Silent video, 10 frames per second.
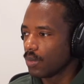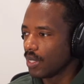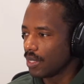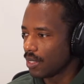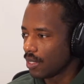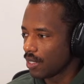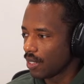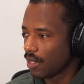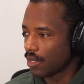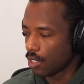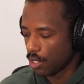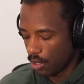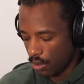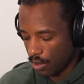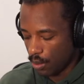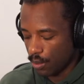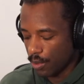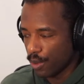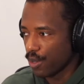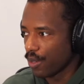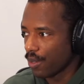Is this thing still not working?